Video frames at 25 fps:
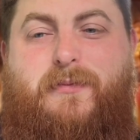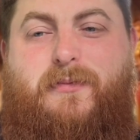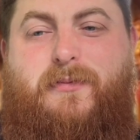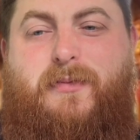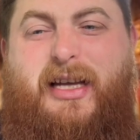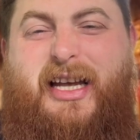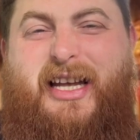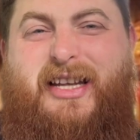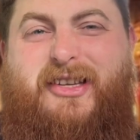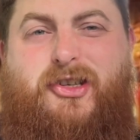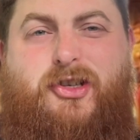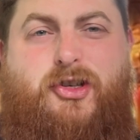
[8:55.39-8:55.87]

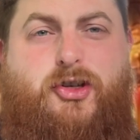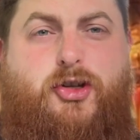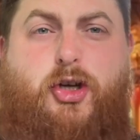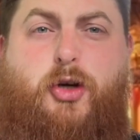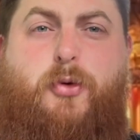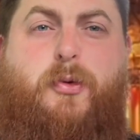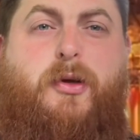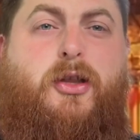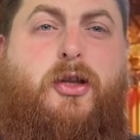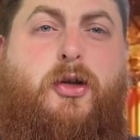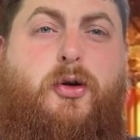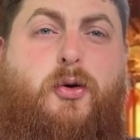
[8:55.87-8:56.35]
It's
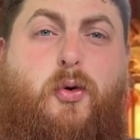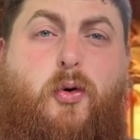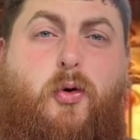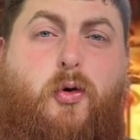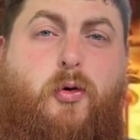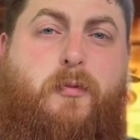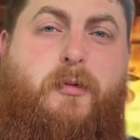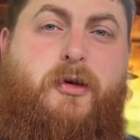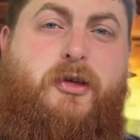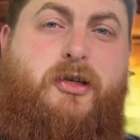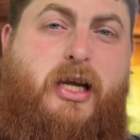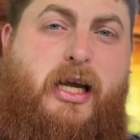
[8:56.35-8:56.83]
skewing the
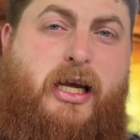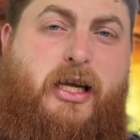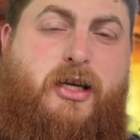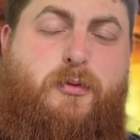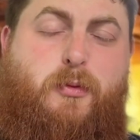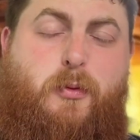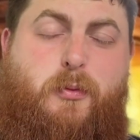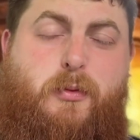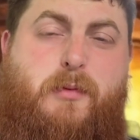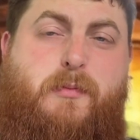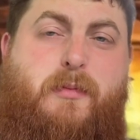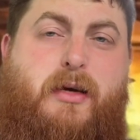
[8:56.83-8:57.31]
norm is
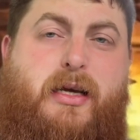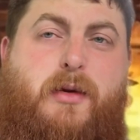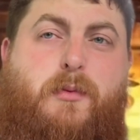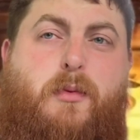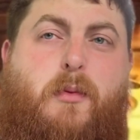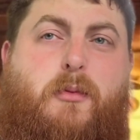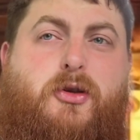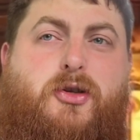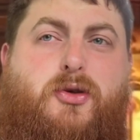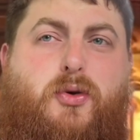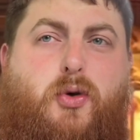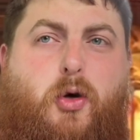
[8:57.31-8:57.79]
what we mean when
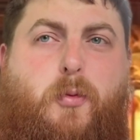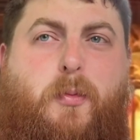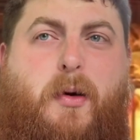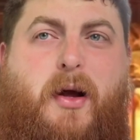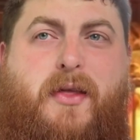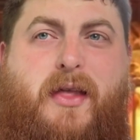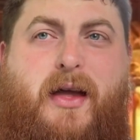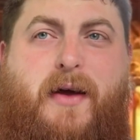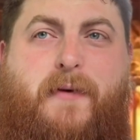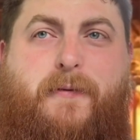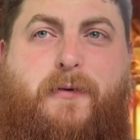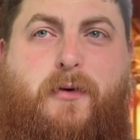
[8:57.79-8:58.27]
we talk about
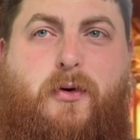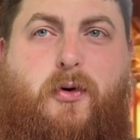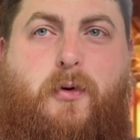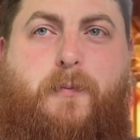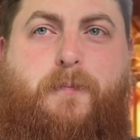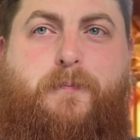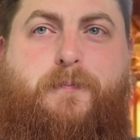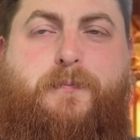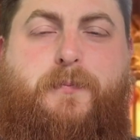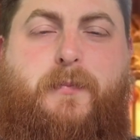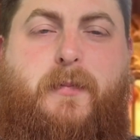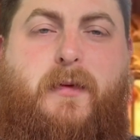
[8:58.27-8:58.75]
that flaw.
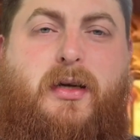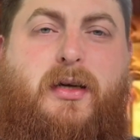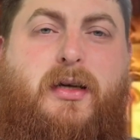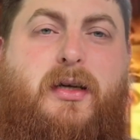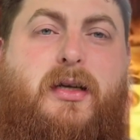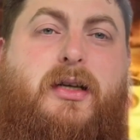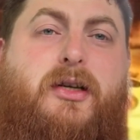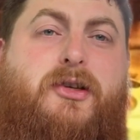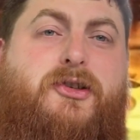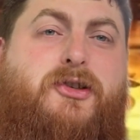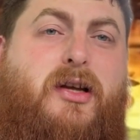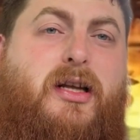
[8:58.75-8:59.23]

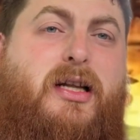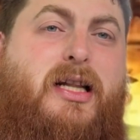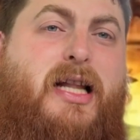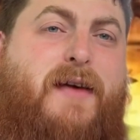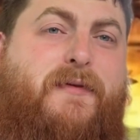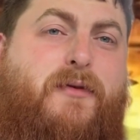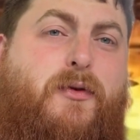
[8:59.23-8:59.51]
So at level